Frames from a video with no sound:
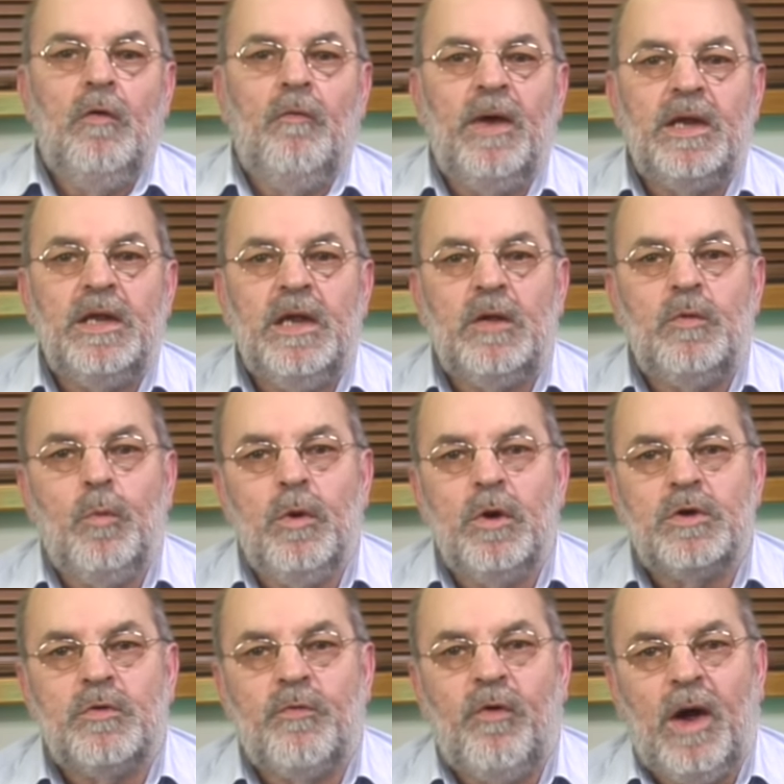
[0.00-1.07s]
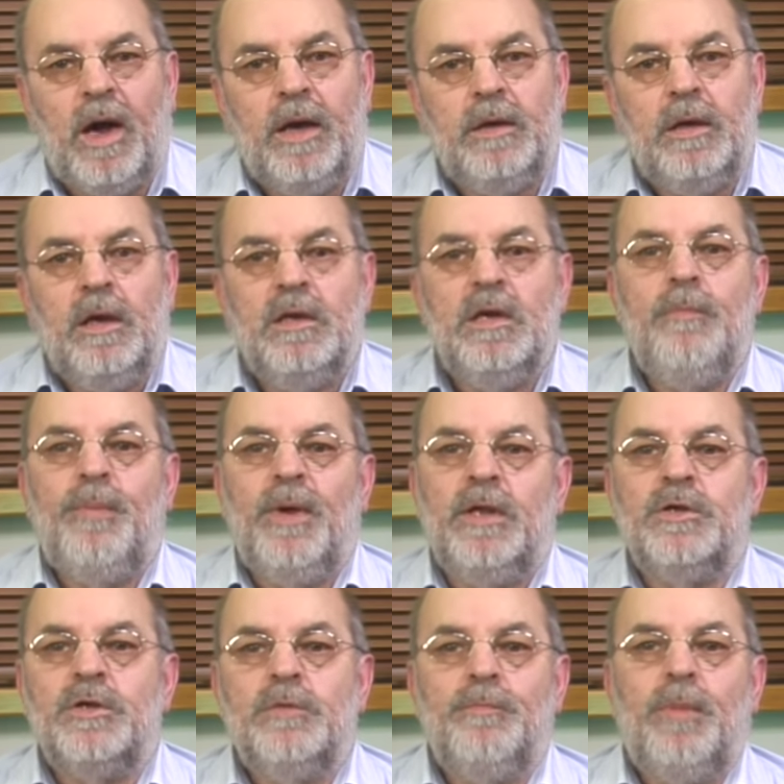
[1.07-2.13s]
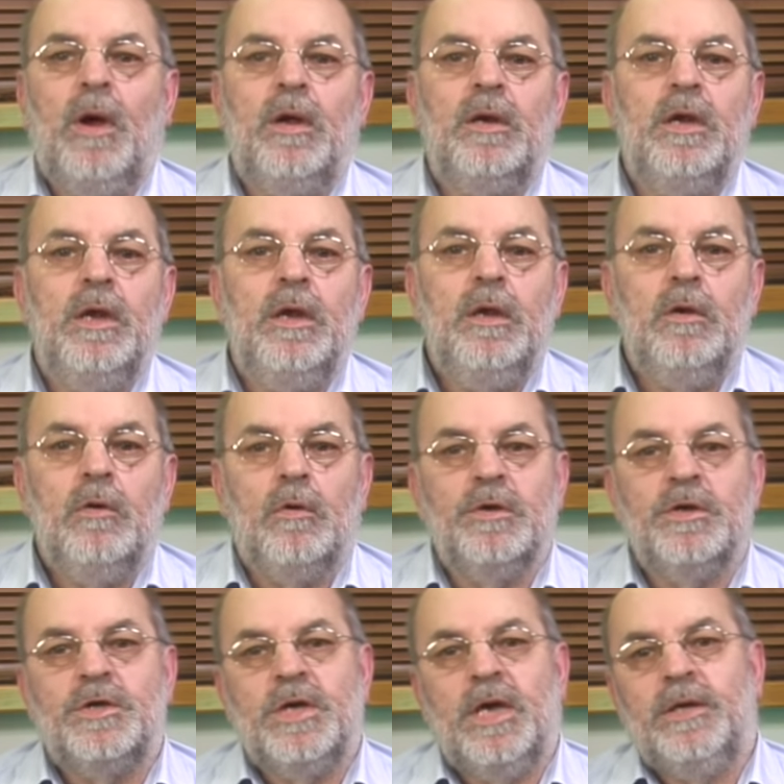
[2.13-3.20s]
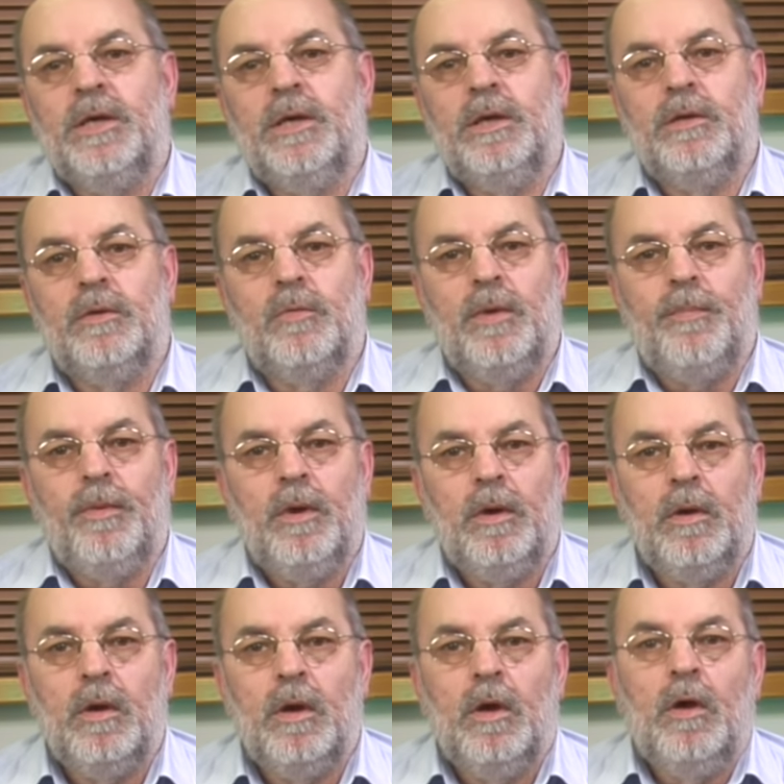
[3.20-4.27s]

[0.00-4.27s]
Whether that works fine depends partly on the setting in the ripper,